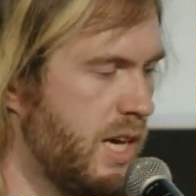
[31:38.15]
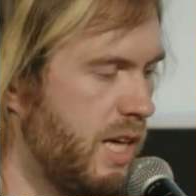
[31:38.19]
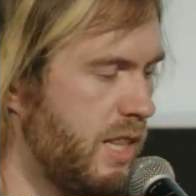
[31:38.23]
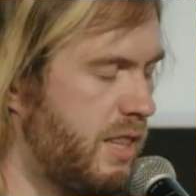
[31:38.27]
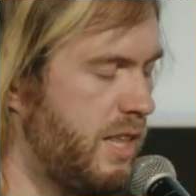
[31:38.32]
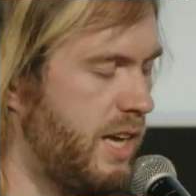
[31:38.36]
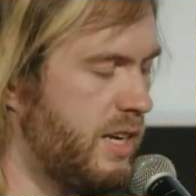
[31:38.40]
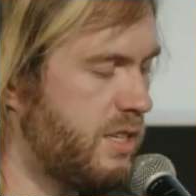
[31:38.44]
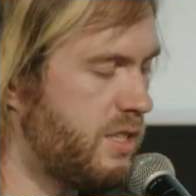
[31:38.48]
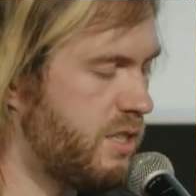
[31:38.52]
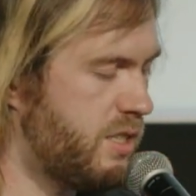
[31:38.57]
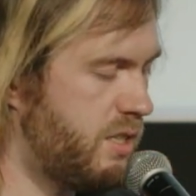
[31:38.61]

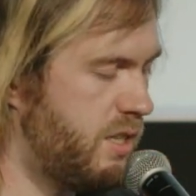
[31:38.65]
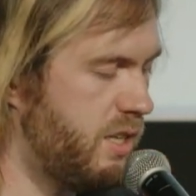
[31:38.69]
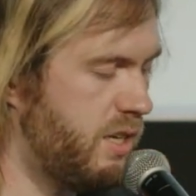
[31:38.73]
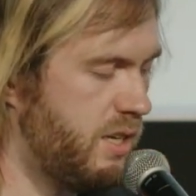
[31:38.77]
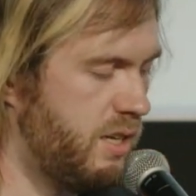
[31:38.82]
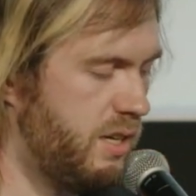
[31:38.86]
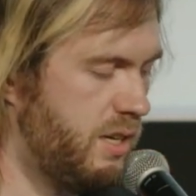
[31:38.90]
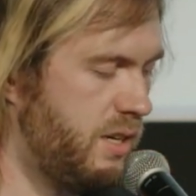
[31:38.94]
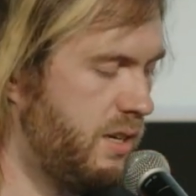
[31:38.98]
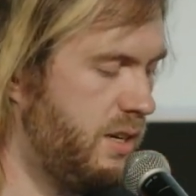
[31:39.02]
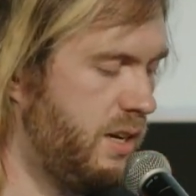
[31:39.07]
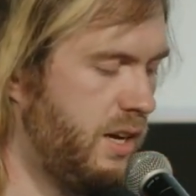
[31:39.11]
that
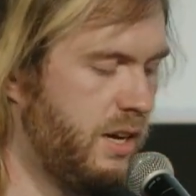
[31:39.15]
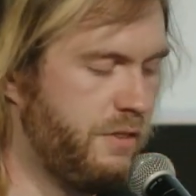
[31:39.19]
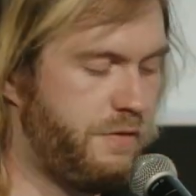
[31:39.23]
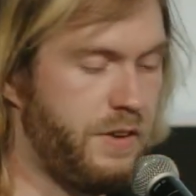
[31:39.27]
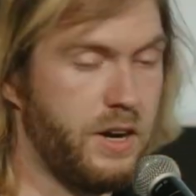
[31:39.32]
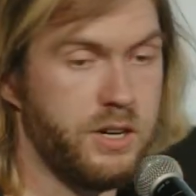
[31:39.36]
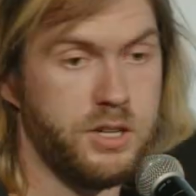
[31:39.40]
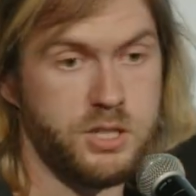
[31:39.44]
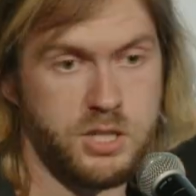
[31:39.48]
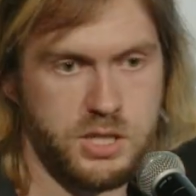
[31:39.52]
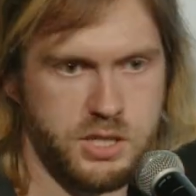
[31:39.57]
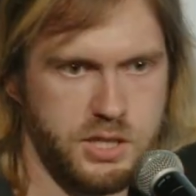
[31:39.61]
the
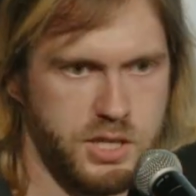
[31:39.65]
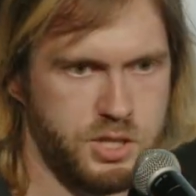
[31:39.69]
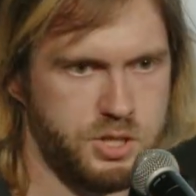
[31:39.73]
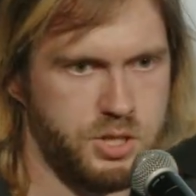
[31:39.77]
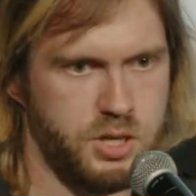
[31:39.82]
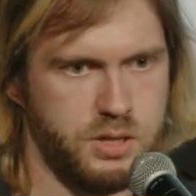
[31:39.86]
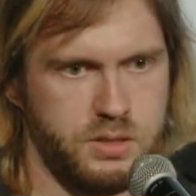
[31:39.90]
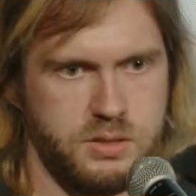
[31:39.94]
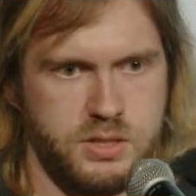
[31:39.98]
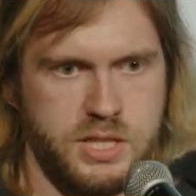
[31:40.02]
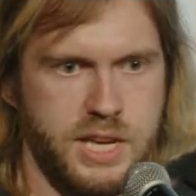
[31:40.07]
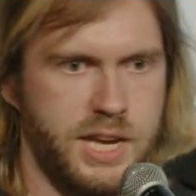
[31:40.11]
fairness conditions,